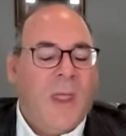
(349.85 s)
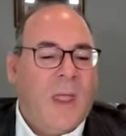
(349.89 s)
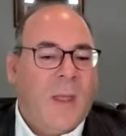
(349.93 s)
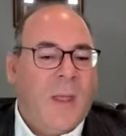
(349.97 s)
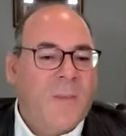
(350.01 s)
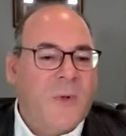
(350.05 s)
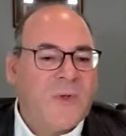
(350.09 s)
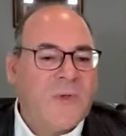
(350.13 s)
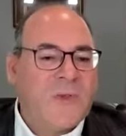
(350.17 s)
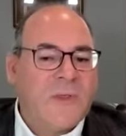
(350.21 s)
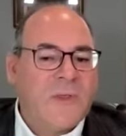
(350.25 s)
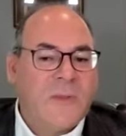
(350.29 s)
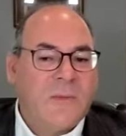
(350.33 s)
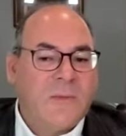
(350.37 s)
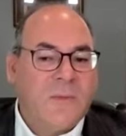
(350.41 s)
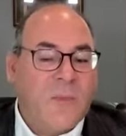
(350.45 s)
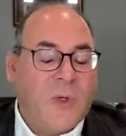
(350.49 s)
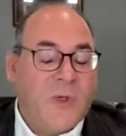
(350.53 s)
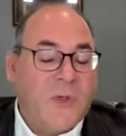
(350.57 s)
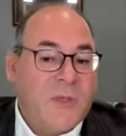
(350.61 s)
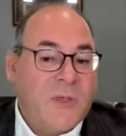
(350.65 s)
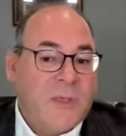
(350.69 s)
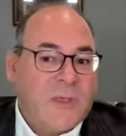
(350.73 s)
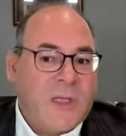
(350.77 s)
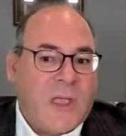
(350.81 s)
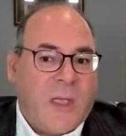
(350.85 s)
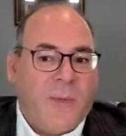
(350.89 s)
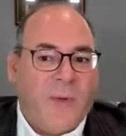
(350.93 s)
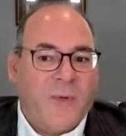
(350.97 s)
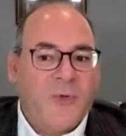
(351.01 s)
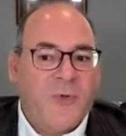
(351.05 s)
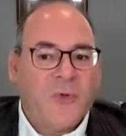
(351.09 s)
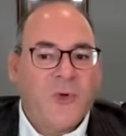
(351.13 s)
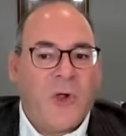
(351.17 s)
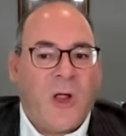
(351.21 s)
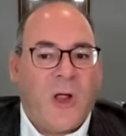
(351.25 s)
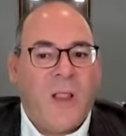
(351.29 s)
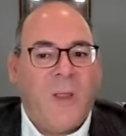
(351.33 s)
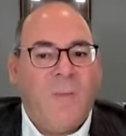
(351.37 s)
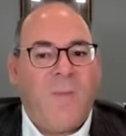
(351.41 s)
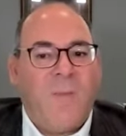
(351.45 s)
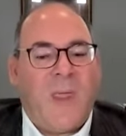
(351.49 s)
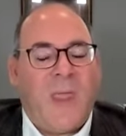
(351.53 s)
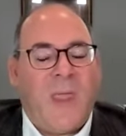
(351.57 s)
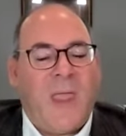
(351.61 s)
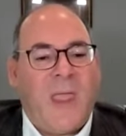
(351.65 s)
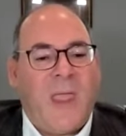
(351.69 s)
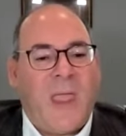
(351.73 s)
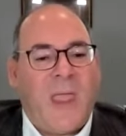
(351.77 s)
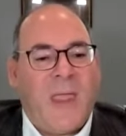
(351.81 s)
And most most of the time I'm trying to
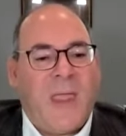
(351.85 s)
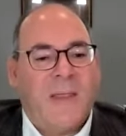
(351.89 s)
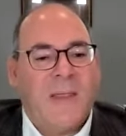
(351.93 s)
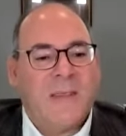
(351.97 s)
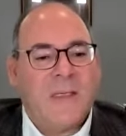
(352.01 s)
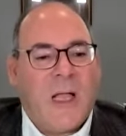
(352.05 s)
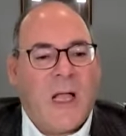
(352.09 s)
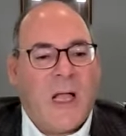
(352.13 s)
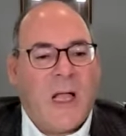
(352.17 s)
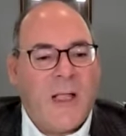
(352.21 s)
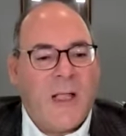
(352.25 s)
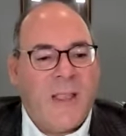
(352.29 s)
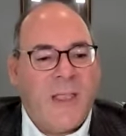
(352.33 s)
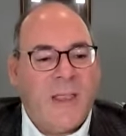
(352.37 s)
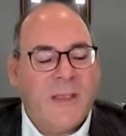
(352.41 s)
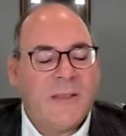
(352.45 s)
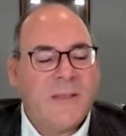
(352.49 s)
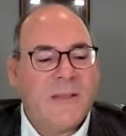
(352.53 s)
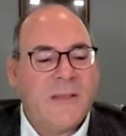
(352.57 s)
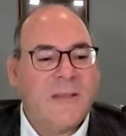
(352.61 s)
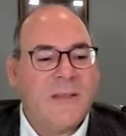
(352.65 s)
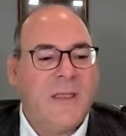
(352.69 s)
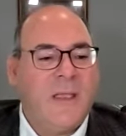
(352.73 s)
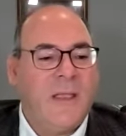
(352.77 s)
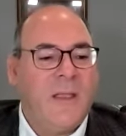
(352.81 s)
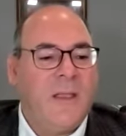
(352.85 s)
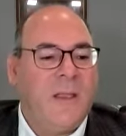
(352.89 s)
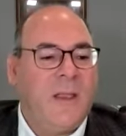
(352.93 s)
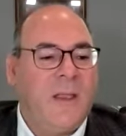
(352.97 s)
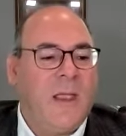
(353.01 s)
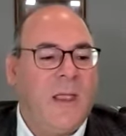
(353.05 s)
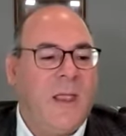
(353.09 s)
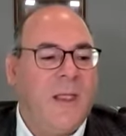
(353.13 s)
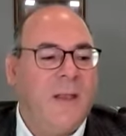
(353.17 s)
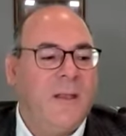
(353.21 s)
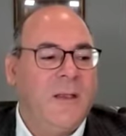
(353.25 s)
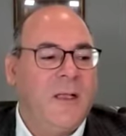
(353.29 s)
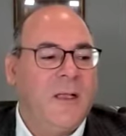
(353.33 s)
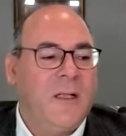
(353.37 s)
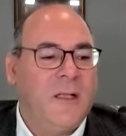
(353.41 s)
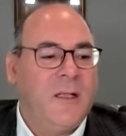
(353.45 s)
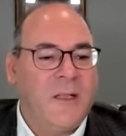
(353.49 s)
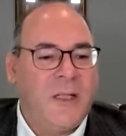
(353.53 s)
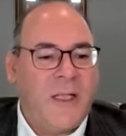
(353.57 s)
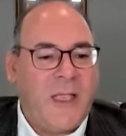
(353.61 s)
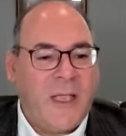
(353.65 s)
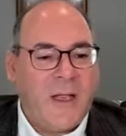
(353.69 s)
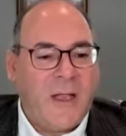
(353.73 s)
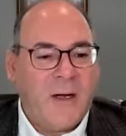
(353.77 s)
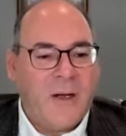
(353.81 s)
be as honest and, and
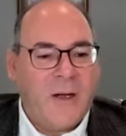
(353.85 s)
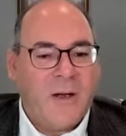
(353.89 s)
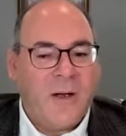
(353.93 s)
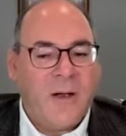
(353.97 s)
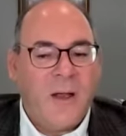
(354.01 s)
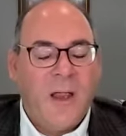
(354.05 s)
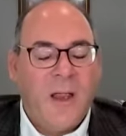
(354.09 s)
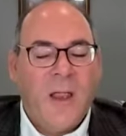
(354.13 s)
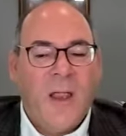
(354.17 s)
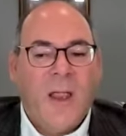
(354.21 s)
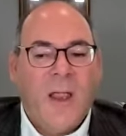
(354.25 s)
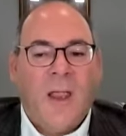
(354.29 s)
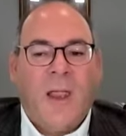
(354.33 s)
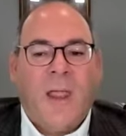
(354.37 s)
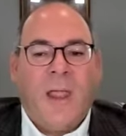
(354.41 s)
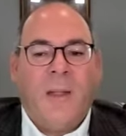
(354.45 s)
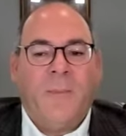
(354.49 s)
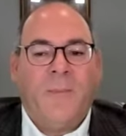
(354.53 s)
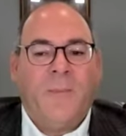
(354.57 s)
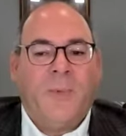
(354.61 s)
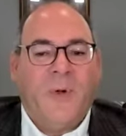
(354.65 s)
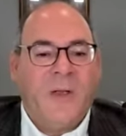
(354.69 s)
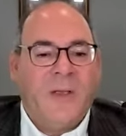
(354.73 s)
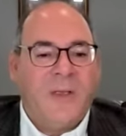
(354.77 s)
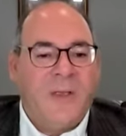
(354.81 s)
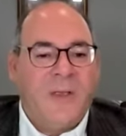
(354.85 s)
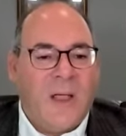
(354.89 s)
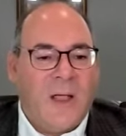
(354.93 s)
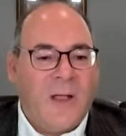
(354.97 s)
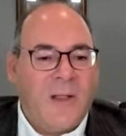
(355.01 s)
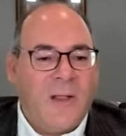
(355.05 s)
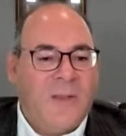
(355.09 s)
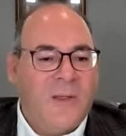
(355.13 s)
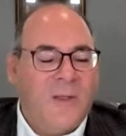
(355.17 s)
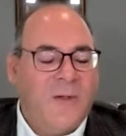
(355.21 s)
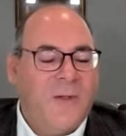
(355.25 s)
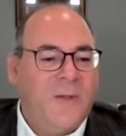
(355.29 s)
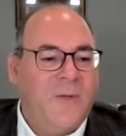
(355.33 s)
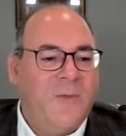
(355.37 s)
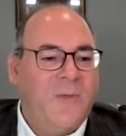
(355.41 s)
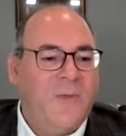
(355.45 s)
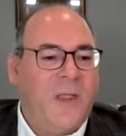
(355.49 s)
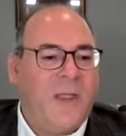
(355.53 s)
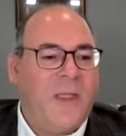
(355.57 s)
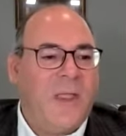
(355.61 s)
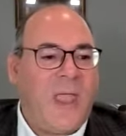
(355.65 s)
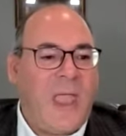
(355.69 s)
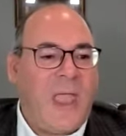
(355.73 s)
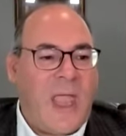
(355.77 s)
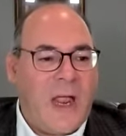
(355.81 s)
clear and productive
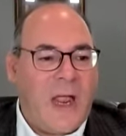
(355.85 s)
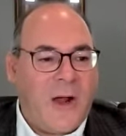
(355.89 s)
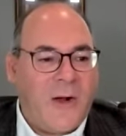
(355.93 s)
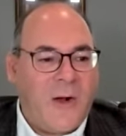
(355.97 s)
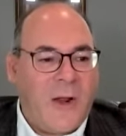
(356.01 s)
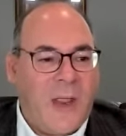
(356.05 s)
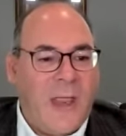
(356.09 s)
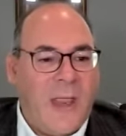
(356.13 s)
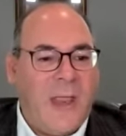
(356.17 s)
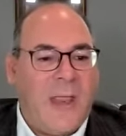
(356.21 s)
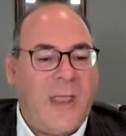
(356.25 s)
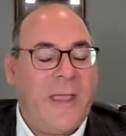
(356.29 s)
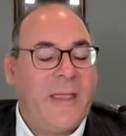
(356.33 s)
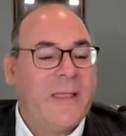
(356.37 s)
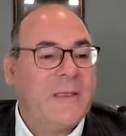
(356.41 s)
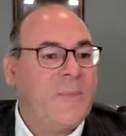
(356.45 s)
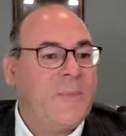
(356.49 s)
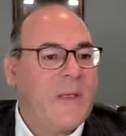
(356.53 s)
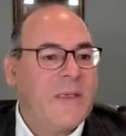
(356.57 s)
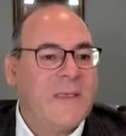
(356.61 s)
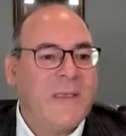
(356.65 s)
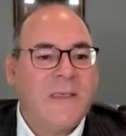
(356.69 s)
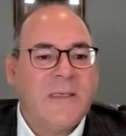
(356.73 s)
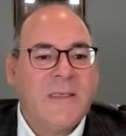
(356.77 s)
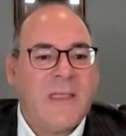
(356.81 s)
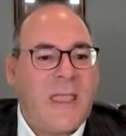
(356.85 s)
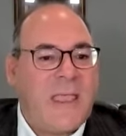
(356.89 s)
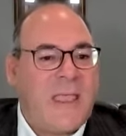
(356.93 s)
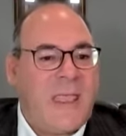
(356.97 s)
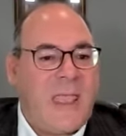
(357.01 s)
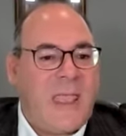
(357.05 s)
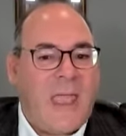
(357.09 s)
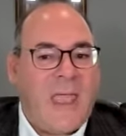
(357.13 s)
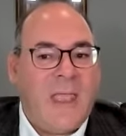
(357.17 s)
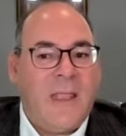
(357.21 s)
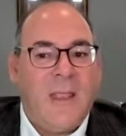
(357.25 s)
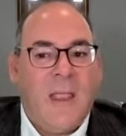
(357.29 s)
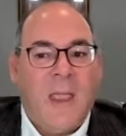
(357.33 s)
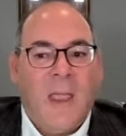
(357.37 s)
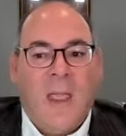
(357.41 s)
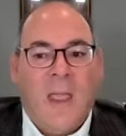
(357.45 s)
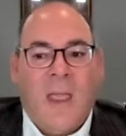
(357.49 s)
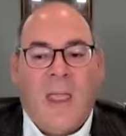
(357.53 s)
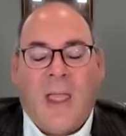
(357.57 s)
and caring as best as I can